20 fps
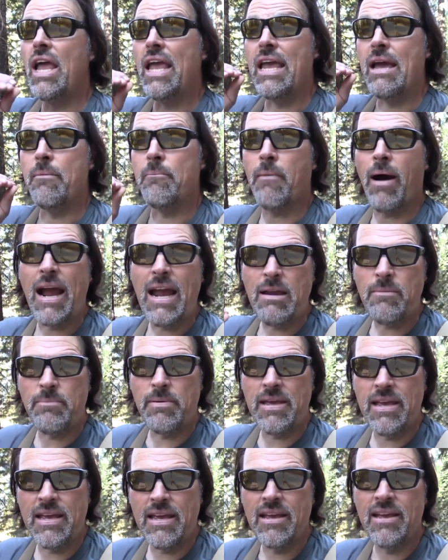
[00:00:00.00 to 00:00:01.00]
It might
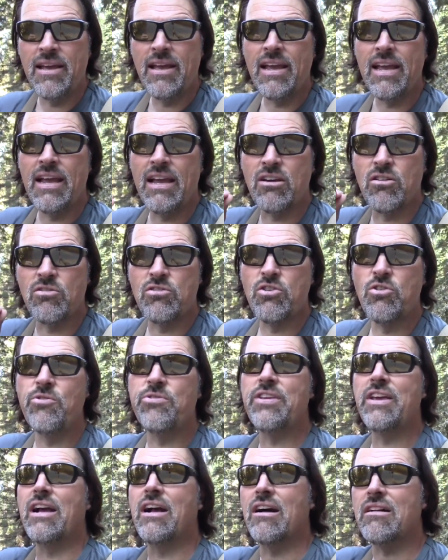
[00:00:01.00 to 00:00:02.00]
be
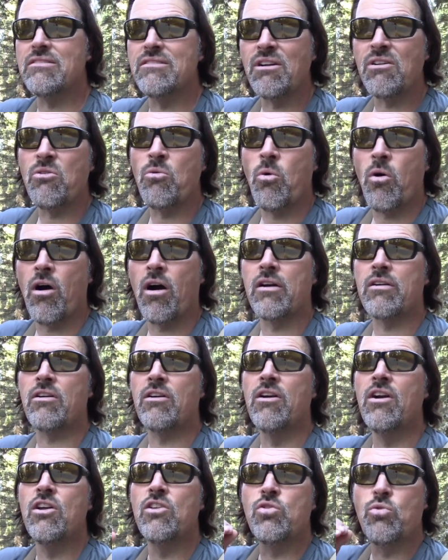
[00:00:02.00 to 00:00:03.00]
introducing clear
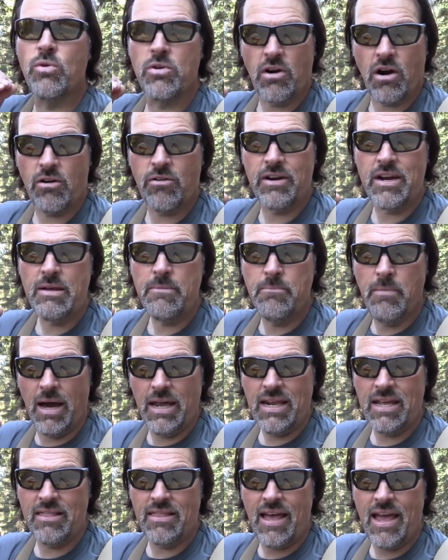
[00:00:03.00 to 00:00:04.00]
water to an already
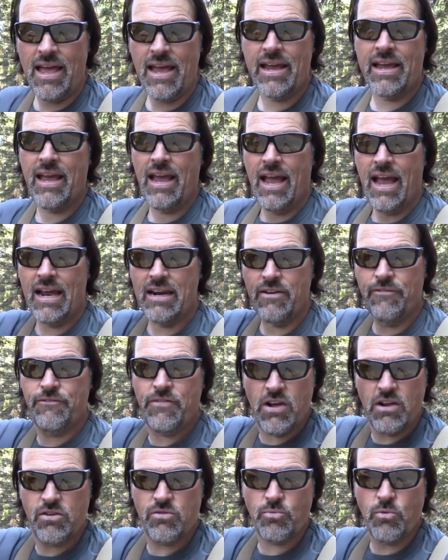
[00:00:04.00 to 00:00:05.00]
muddy lake, and the
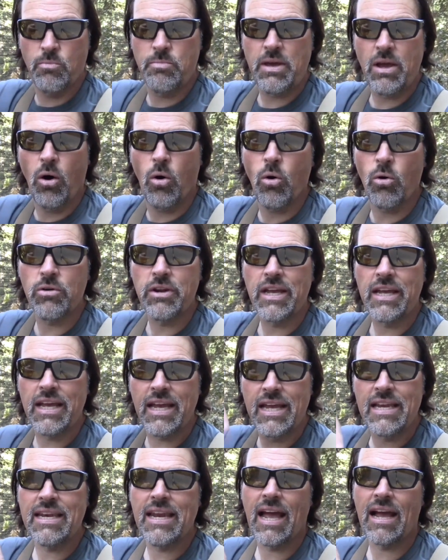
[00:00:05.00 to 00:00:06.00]
fish will be holding
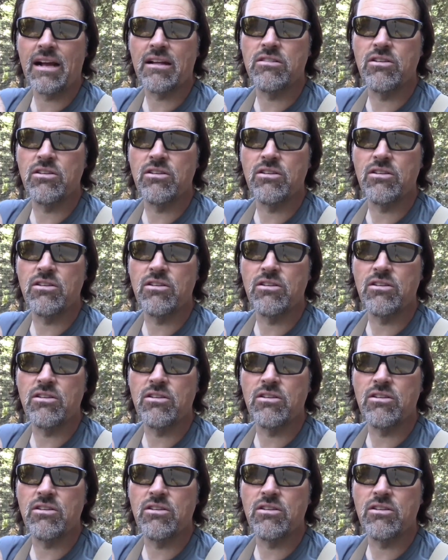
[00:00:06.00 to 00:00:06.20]
in that